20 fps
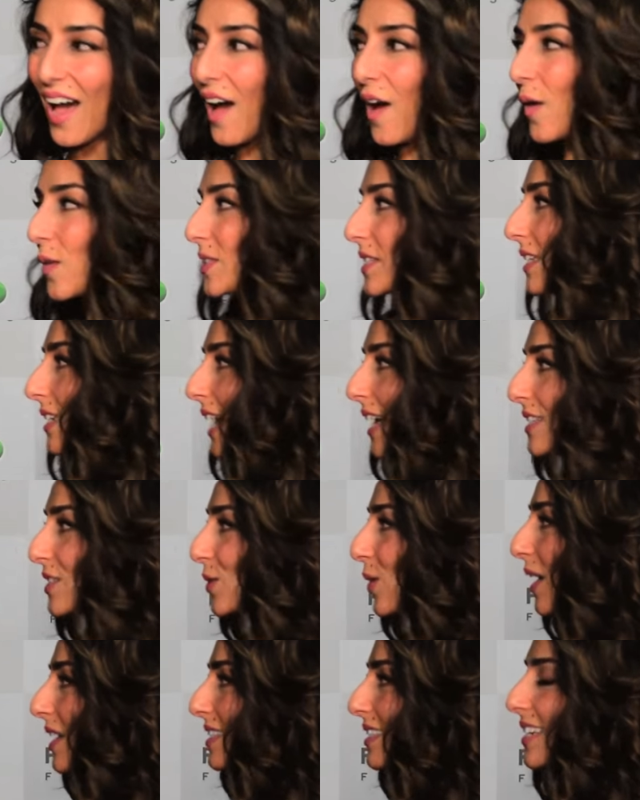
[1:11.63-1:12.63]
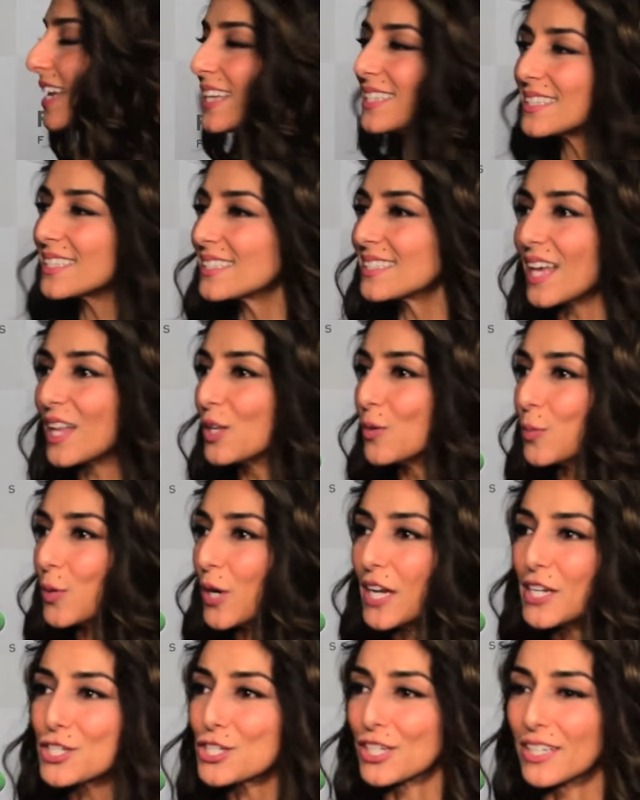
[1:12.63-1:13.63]
Oh, tonight's great. Tonight's a
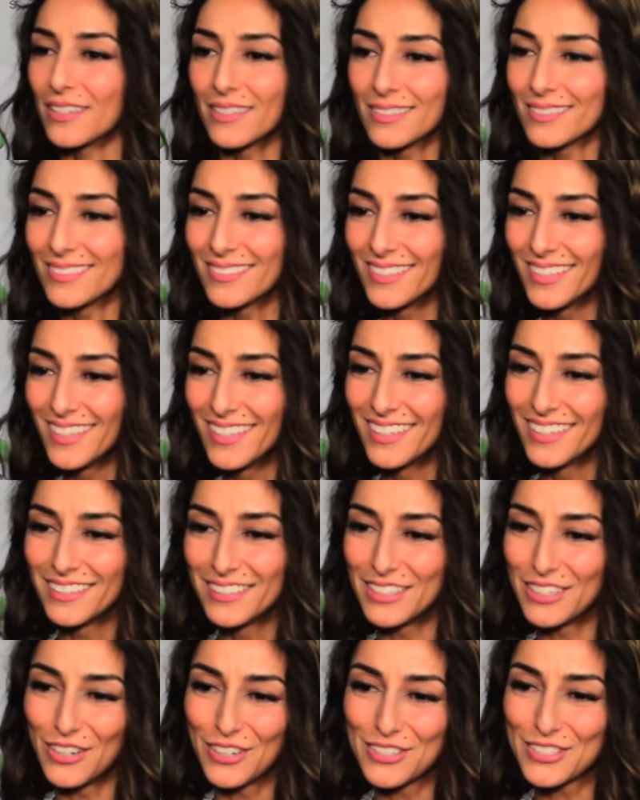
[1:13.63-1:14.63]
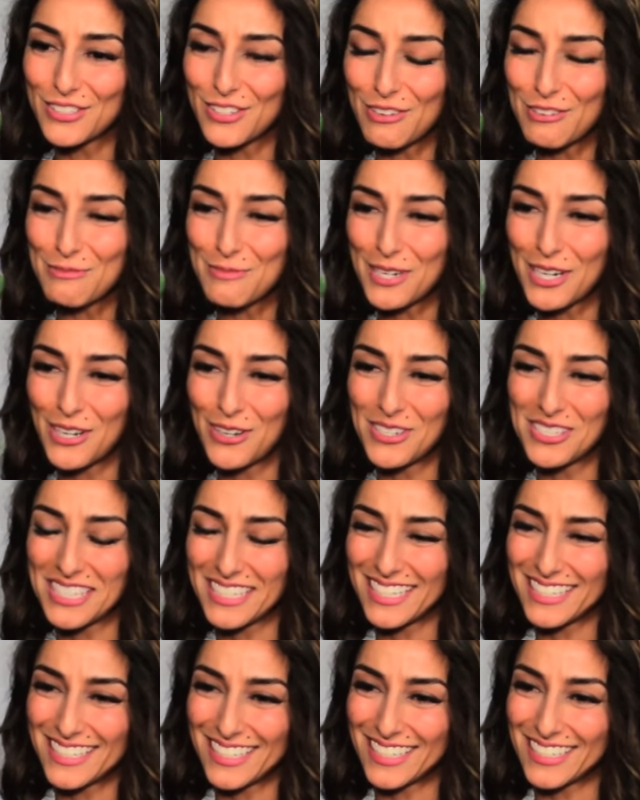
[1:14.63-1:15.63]
celebration you know, so everybody always
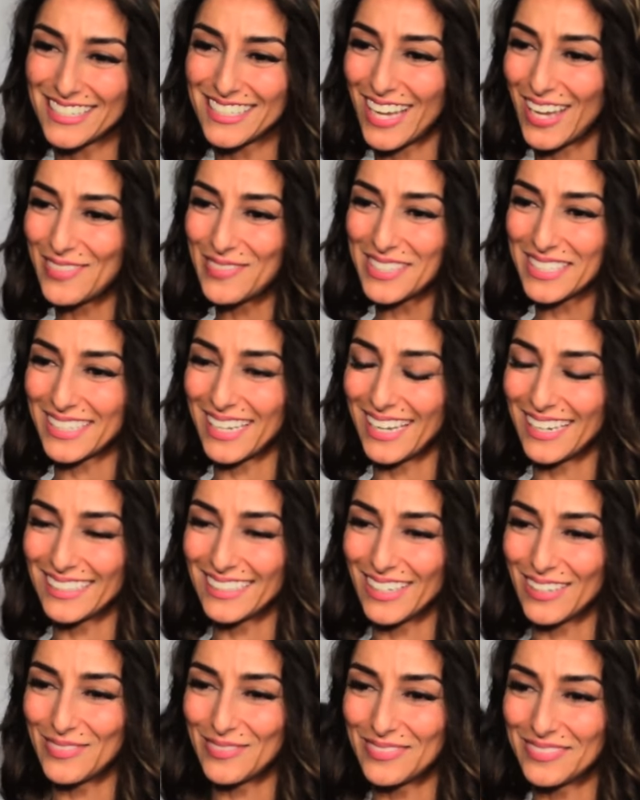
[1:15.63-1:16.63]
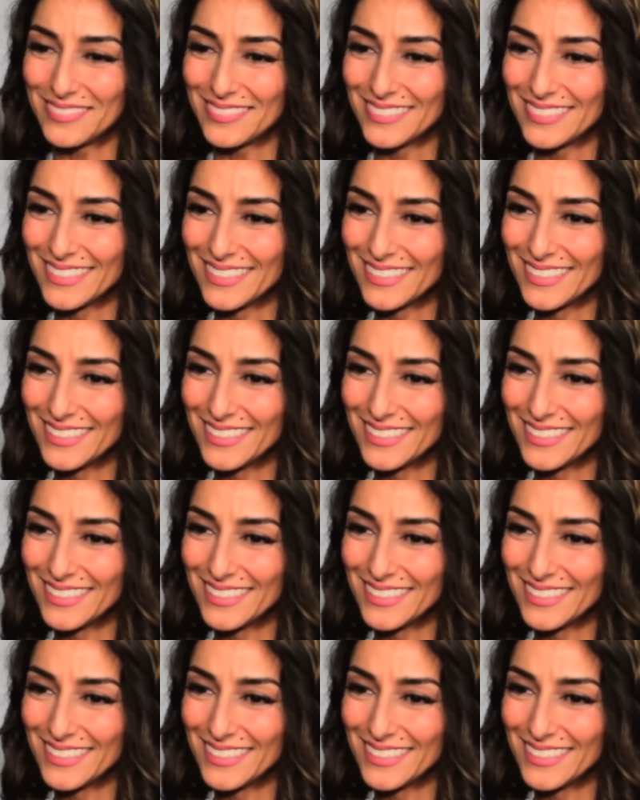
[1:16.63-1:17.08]
has a good time tonight. And I'm, what,